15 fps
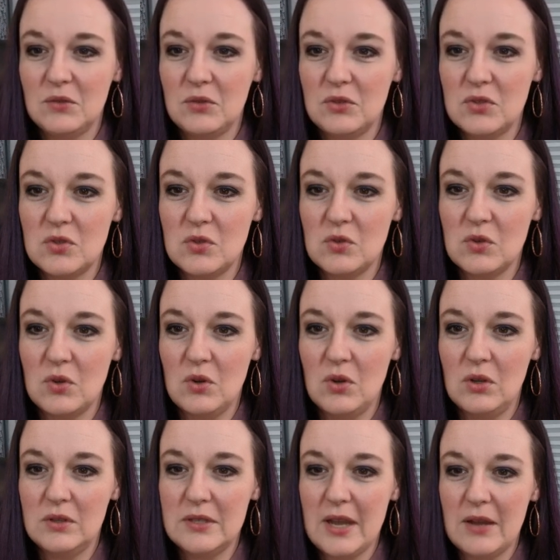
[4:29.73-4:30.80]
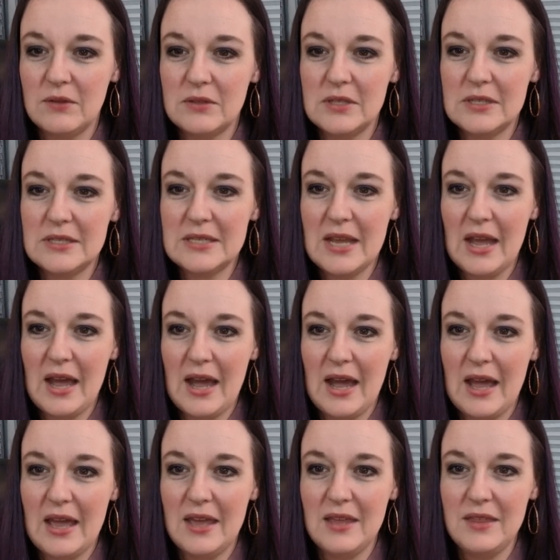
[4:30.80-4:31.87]
Scroll down to
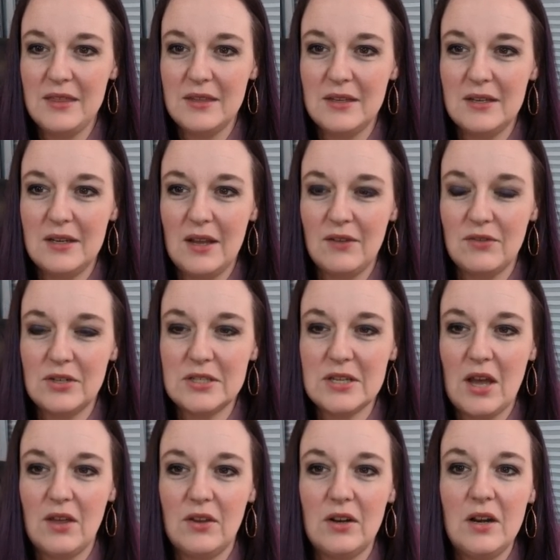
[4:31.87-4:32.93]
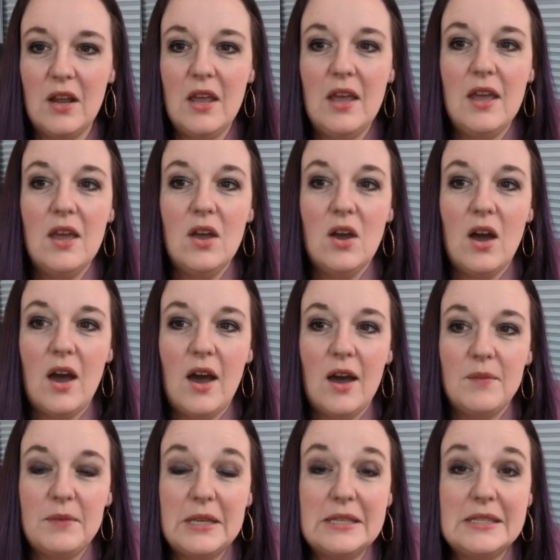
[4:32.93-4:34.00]
tithe in every dollar.
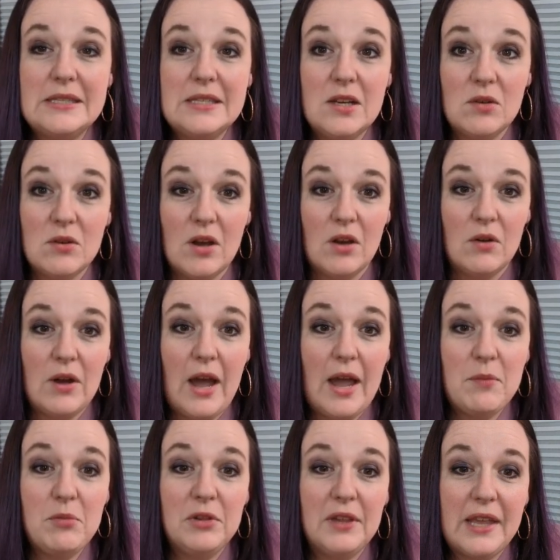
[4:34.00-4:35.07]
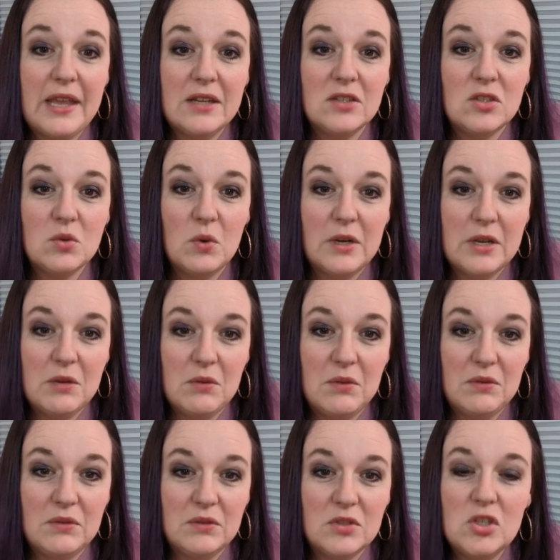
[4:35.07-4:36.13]
It's zero. I planned
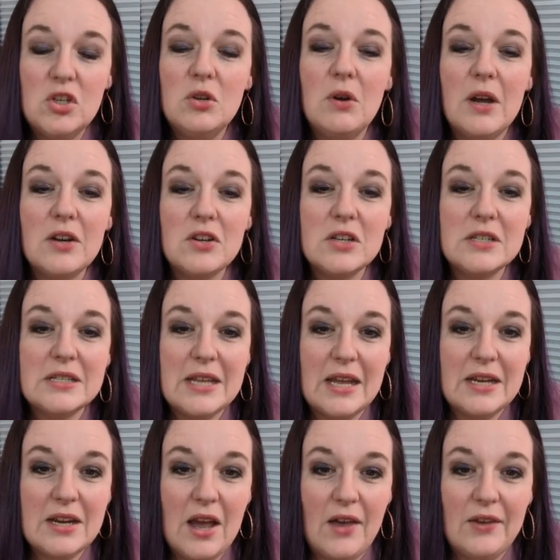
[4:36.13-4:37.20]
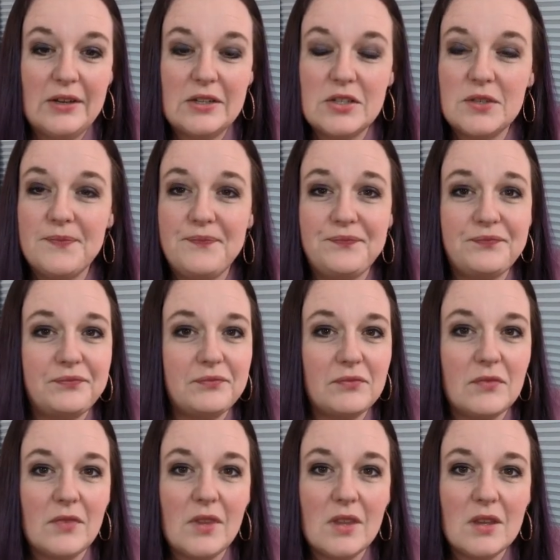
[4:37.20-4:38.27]
$210.
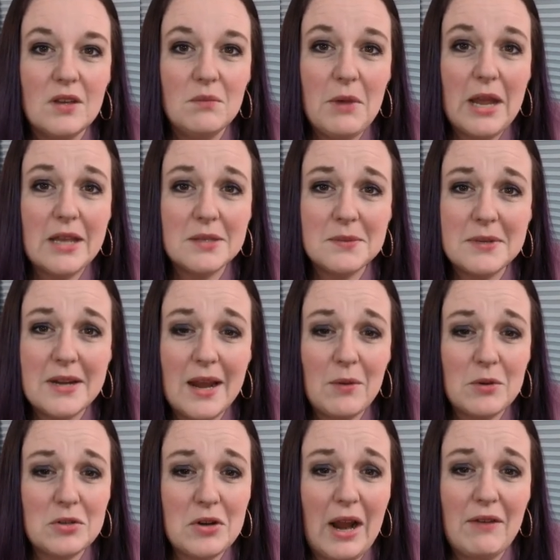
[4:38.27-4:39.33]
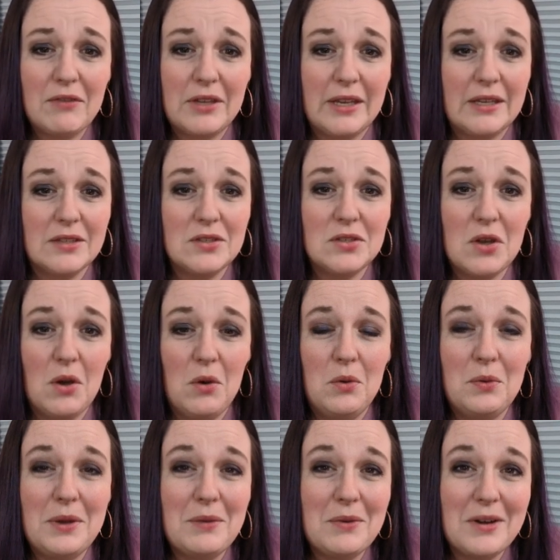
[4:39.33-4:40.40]
My husband and I were traveling, so
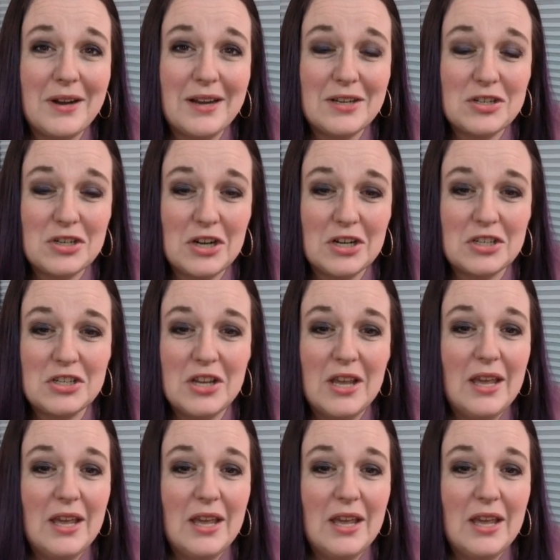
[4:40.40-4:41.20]
we weren't at church.